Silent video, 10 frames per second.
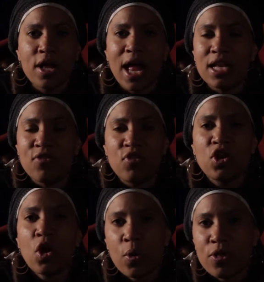I, I didn't
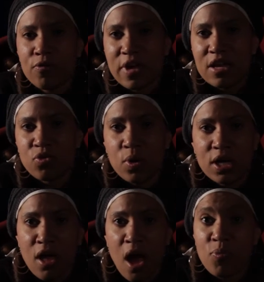even know in the face
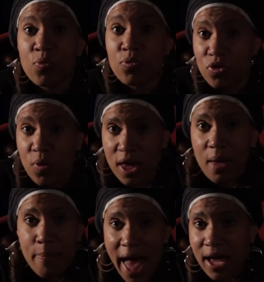20 times, doing
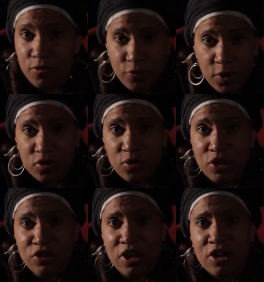it back and forth to
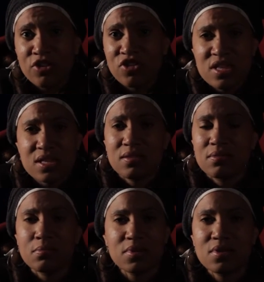each other. Just
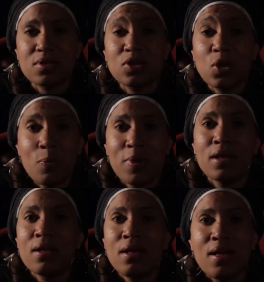
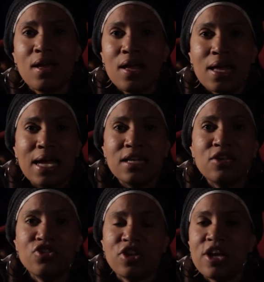stupid
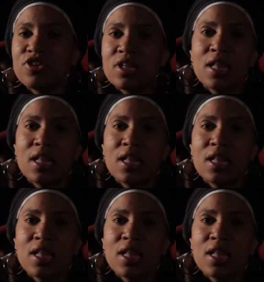initiation